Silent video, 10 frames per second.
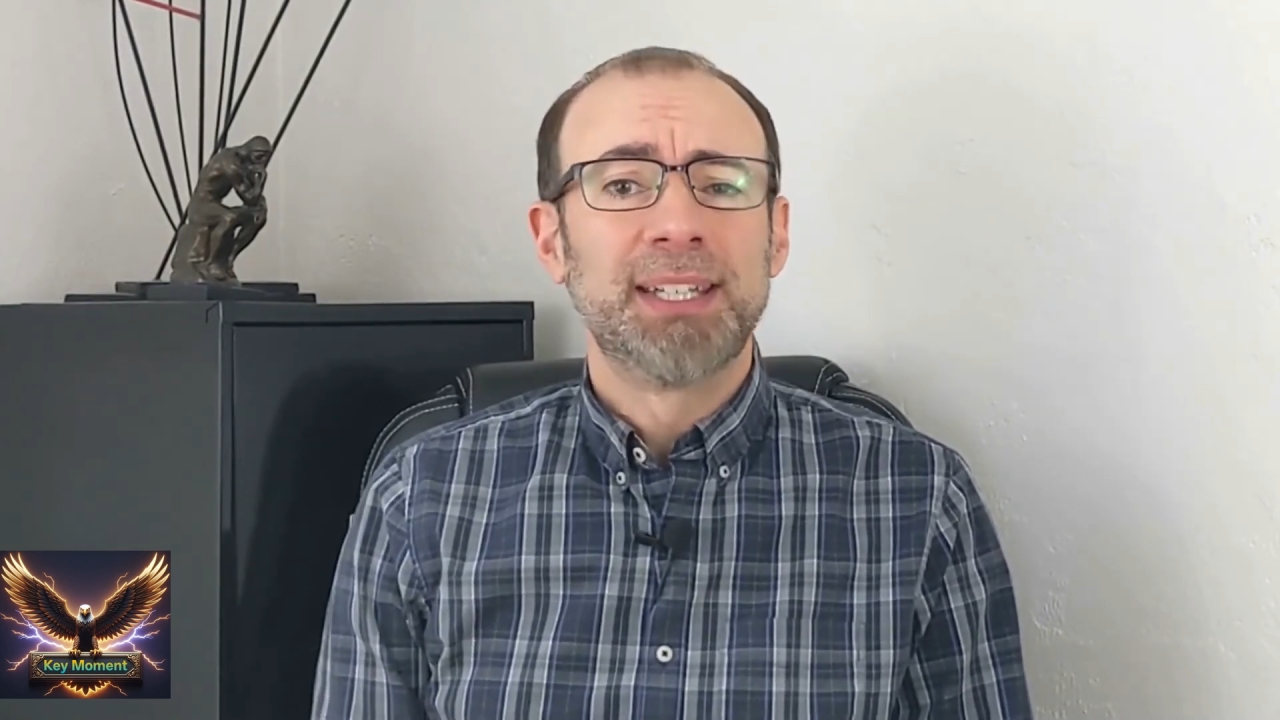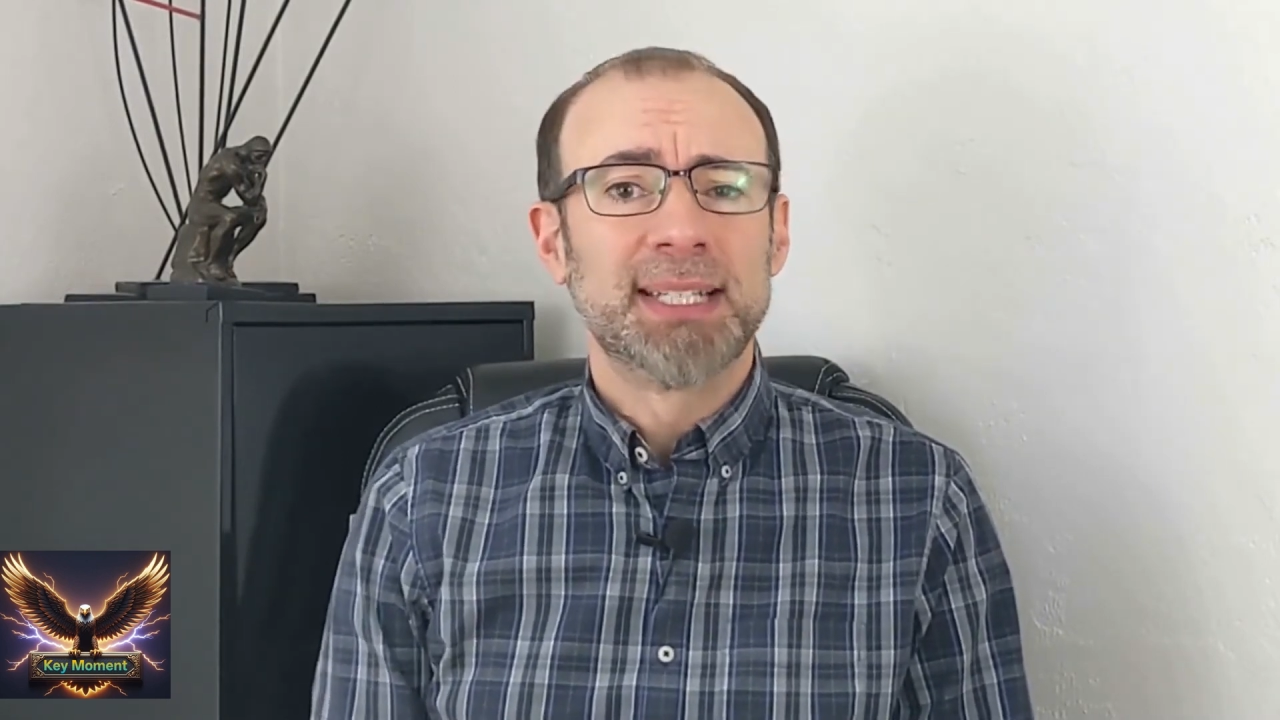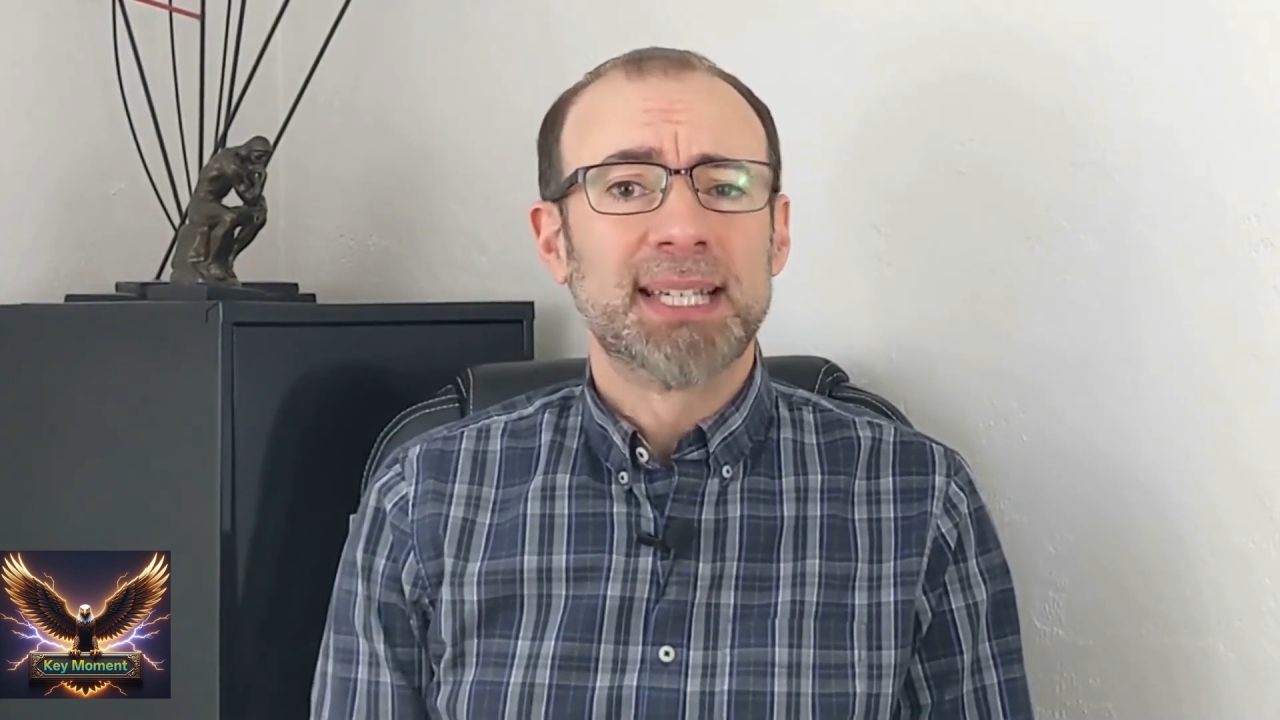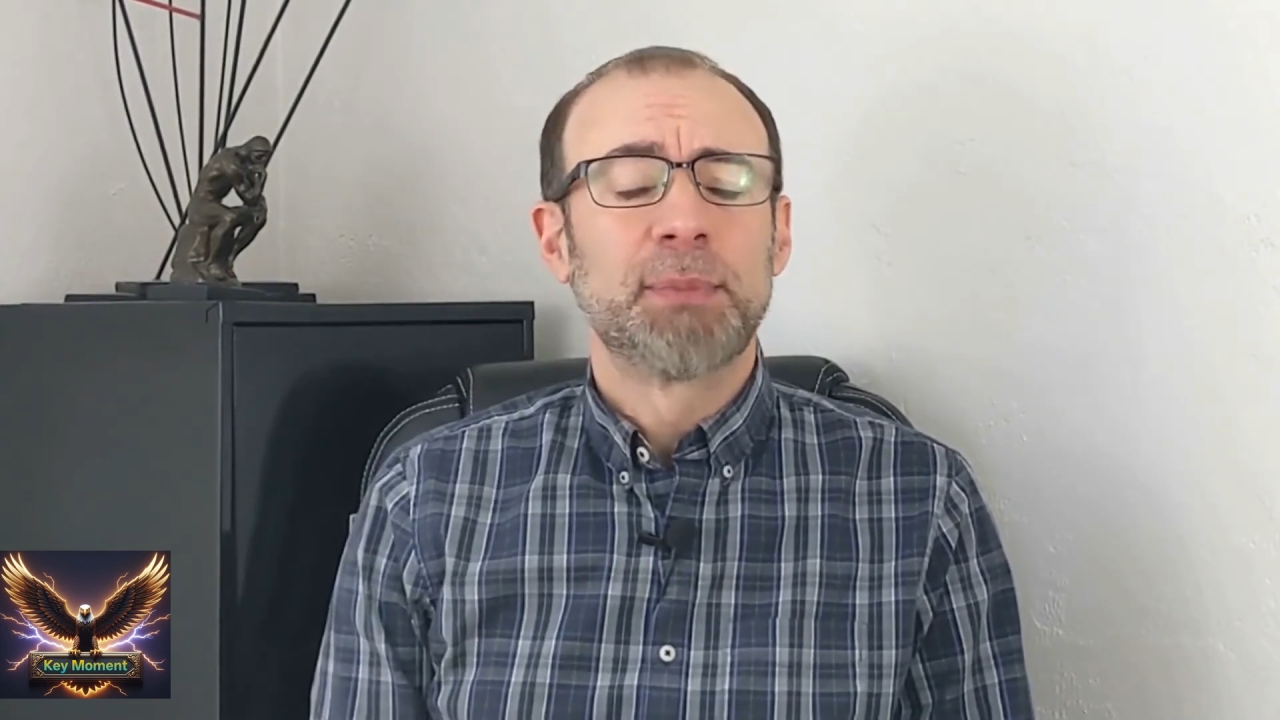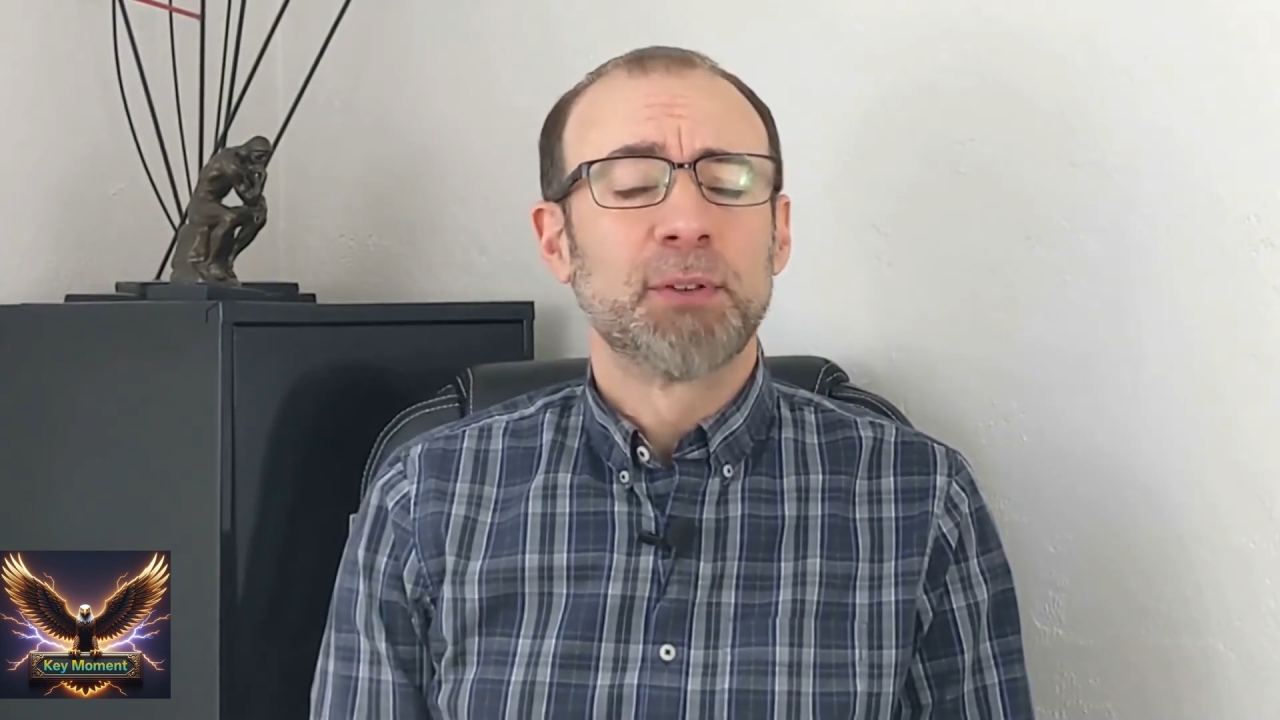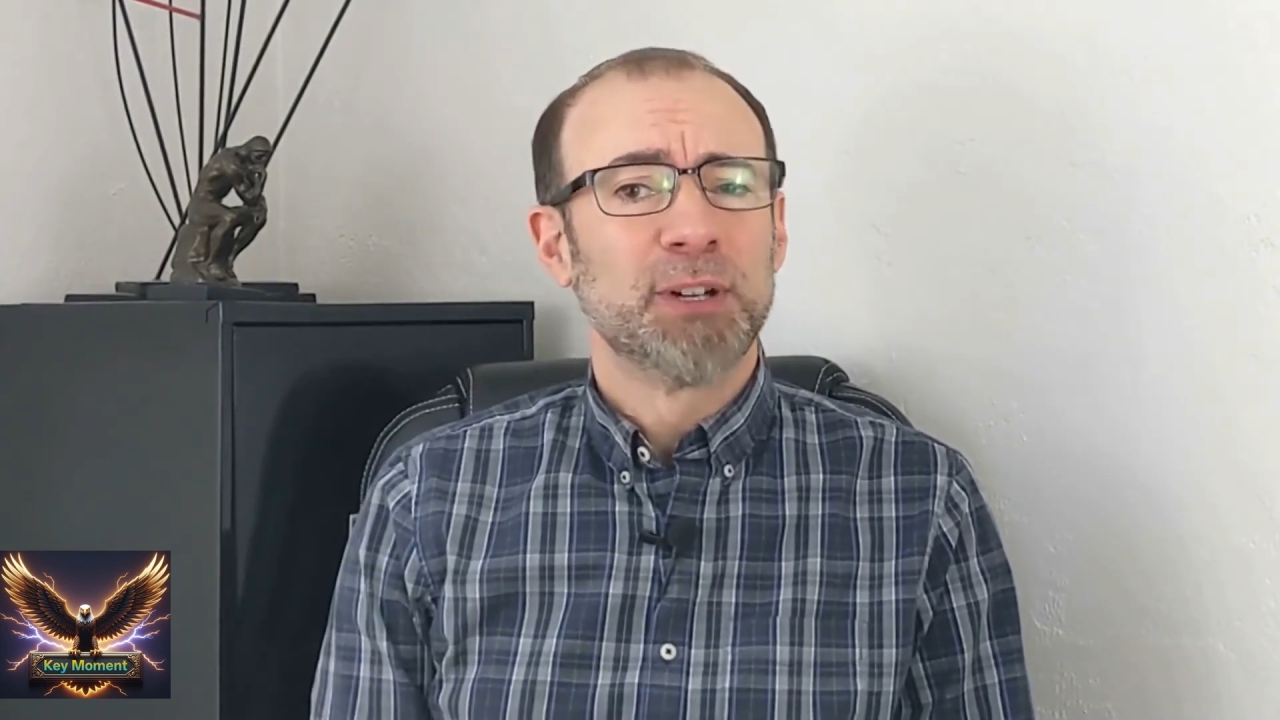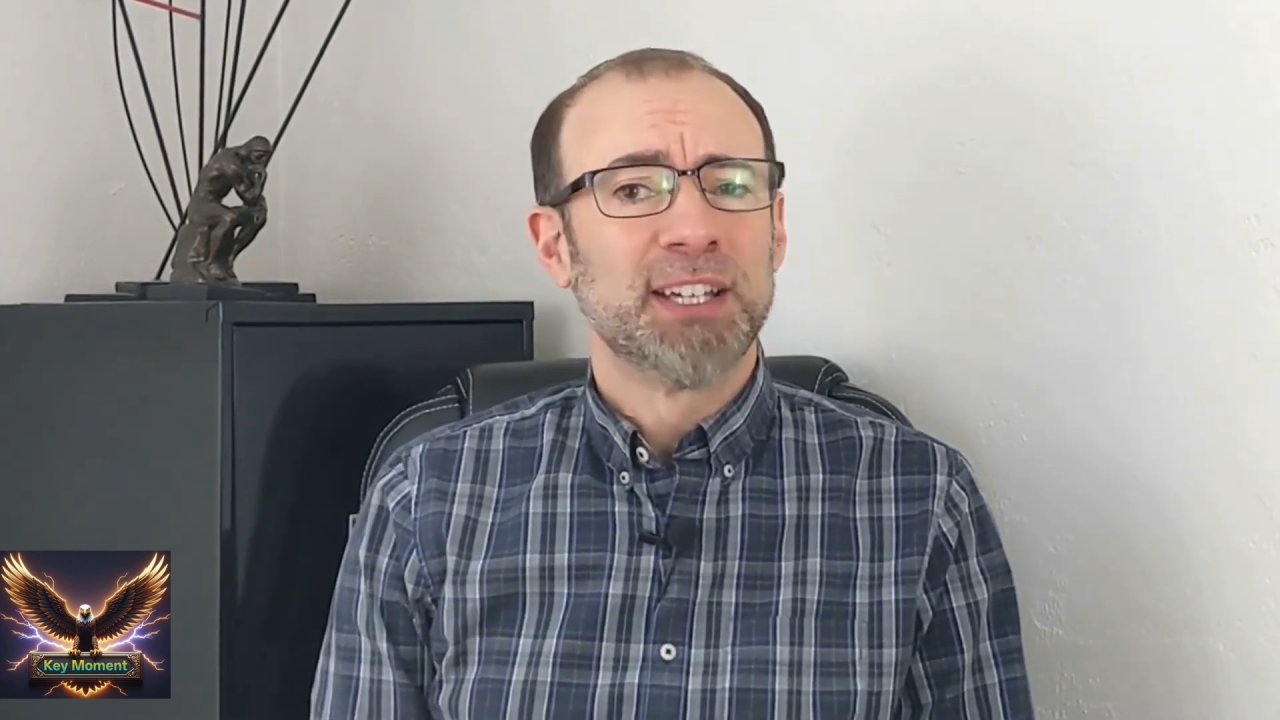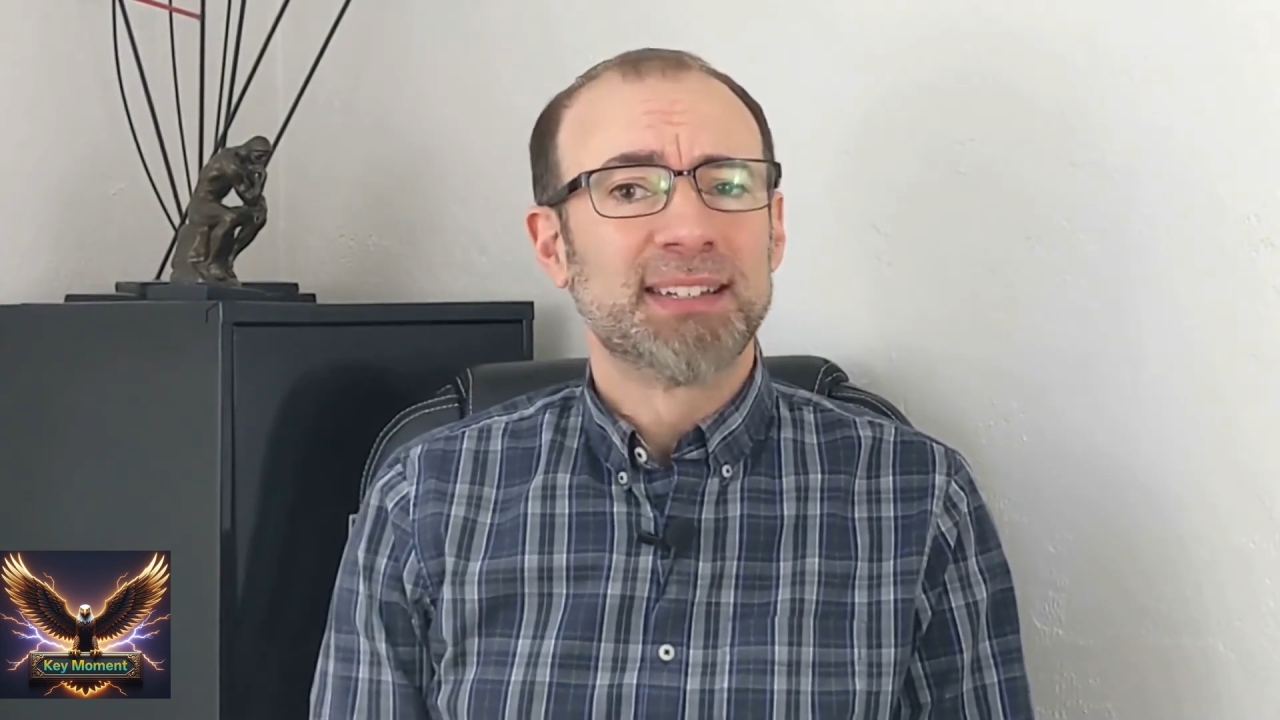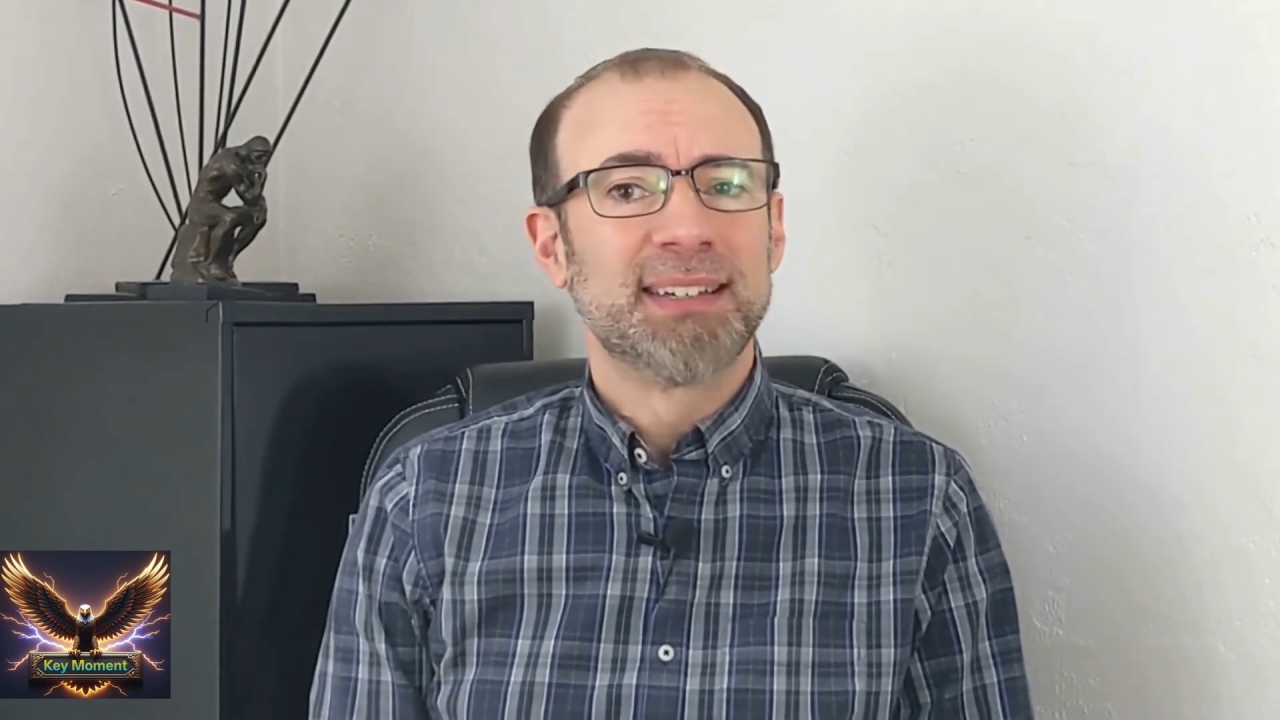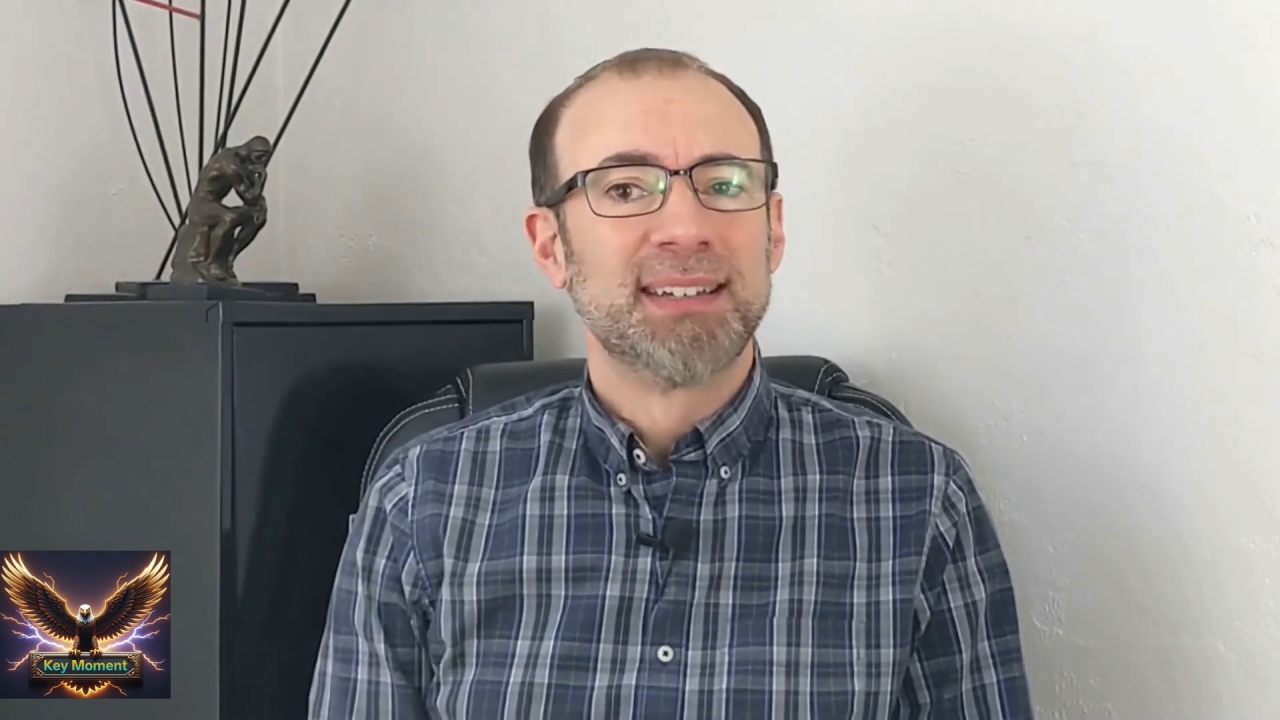accept the
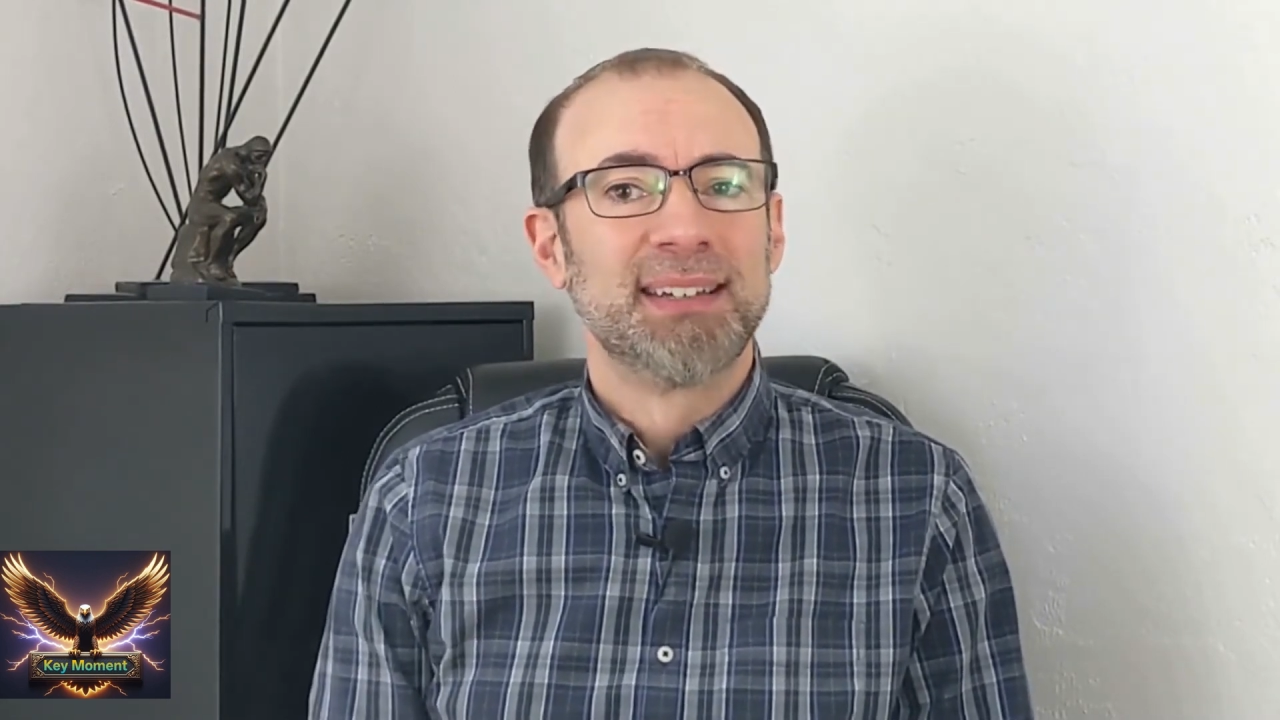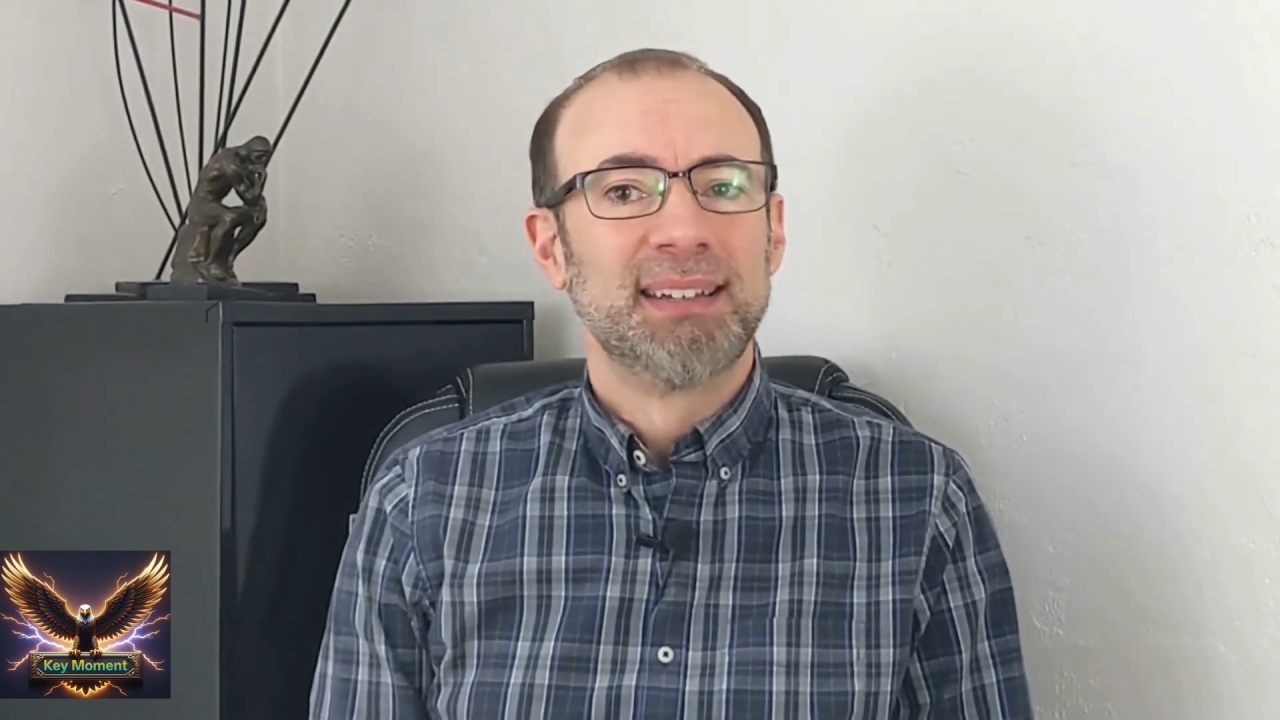risk.